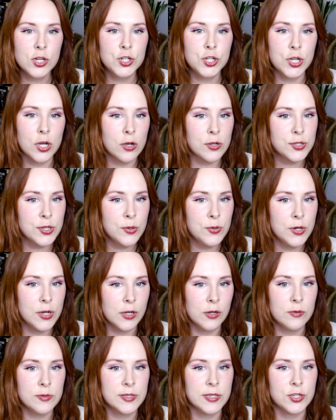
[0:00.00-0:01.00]
She also
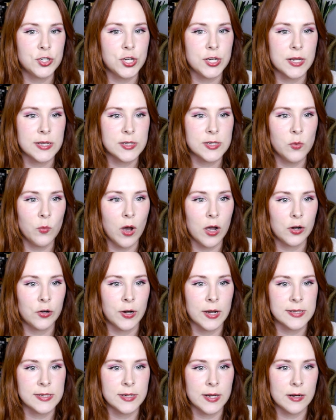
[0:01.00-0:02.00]
knows that she doesn't want
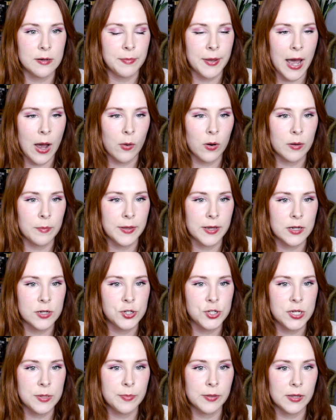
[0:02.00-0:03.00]
Cressida in power because
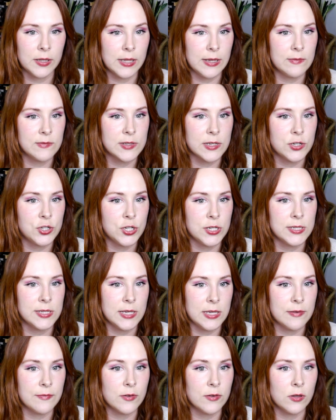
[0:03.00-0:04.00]
she believes that she's
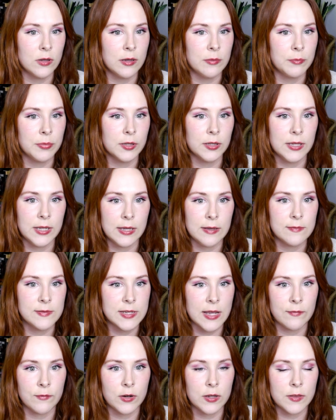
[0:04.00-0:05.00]
evil and believes
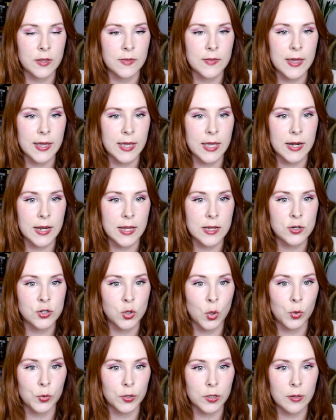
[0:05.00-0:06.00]
everything that Gideon
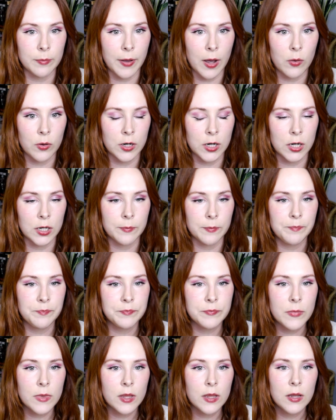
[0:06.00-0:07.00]
told her about her.
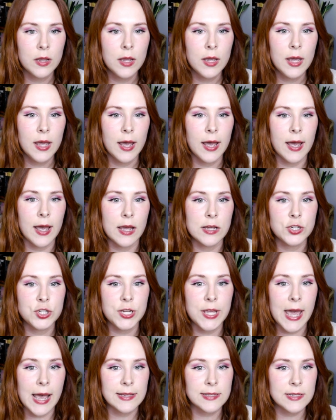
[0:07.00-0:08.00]

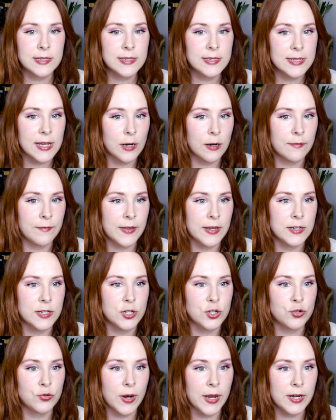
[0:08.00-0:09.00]
She asks Seraphine to
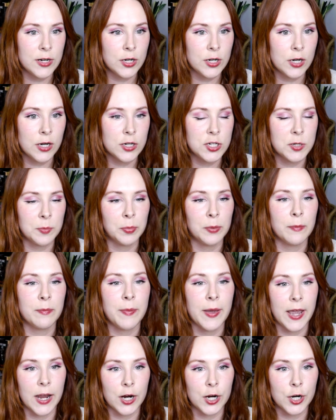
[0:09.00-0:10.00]
train her to
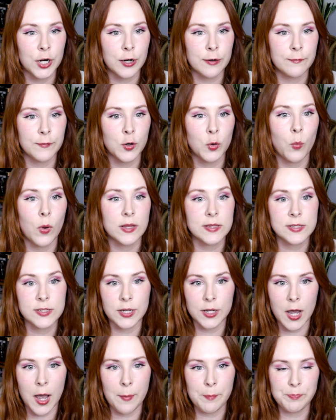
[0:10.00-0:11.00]
prepare her for what's to
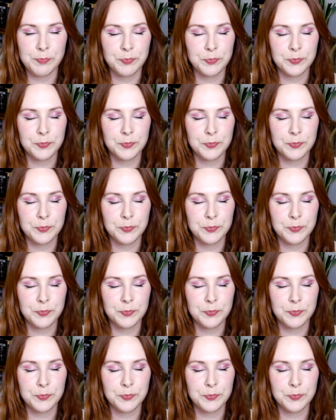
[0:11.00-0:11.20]
come.